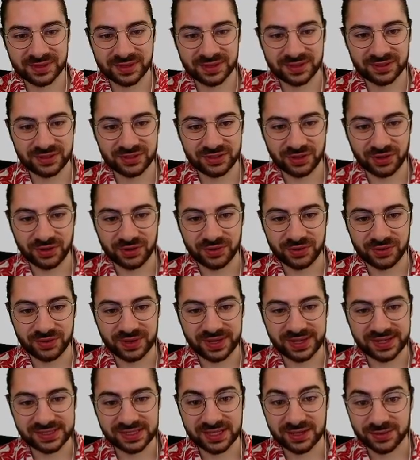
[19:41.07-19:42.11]
So
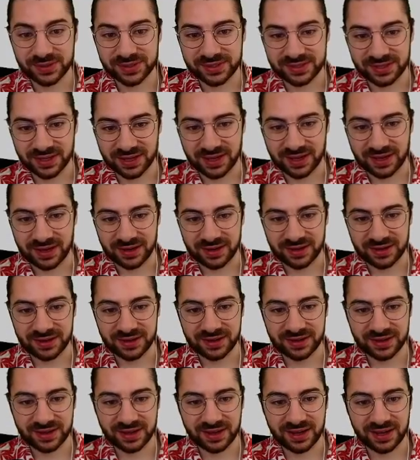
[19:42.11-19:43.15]
as I was saying,
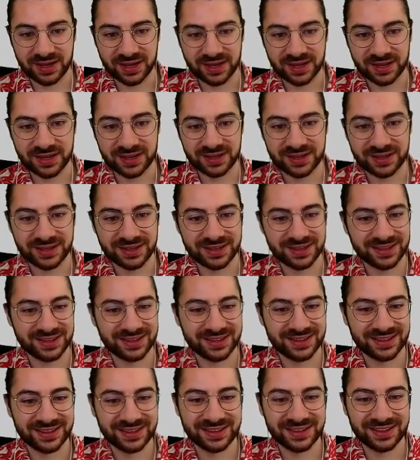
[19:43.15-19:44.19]
I
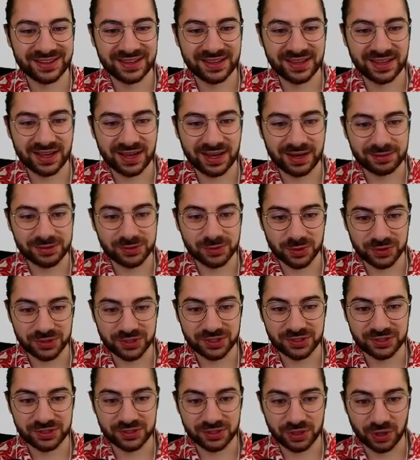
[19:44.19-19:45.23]
was watching
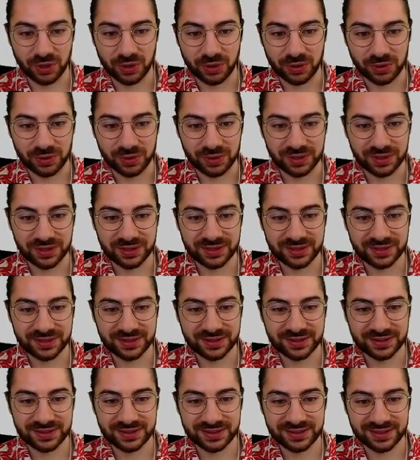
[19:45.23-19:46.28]
Soul
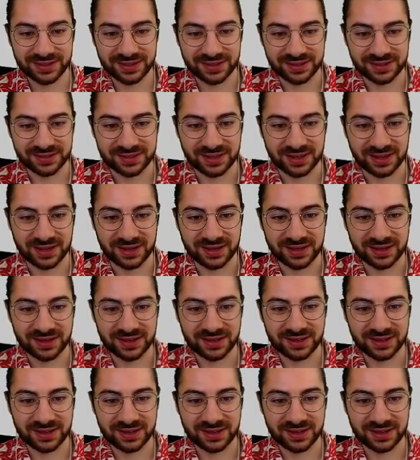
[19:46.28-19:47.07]
the other day,